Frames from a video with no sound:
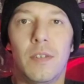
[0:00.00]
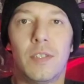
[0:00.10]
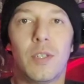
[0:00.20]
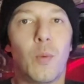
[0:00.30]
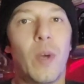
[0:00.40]

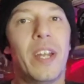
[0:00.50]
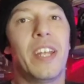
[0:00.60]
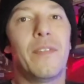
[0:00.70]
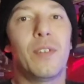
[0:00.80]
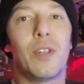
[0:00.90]
So When
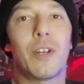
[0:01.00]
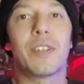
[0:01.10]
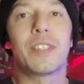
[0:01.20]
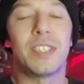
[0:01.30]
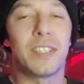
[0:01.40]
Evil
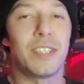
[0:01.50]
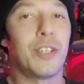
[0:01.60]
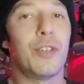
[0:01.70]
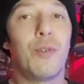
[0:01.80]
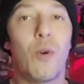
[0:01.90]
Lurks is a
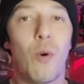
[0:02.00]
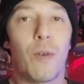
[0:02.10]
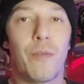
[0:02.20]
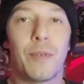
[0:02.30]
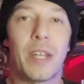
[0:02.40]
new
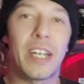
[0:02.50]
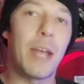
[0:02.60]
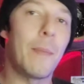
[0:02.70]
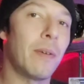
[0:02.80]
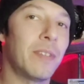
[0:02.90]
horror film that
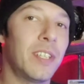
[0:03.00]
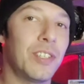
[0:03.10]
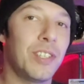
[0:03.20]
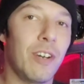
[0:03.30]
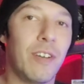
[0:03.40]
came out
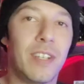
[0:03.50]
this year,